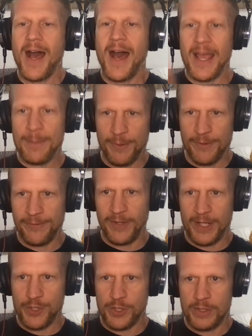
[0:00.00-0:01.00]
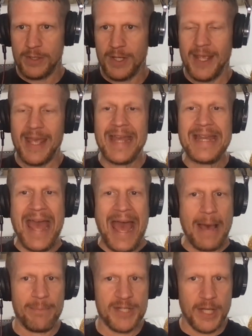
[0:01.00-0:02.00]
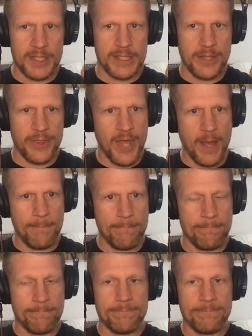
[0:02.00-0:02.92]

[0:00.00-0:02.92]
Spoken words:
hyperflexion, and abducted thumb.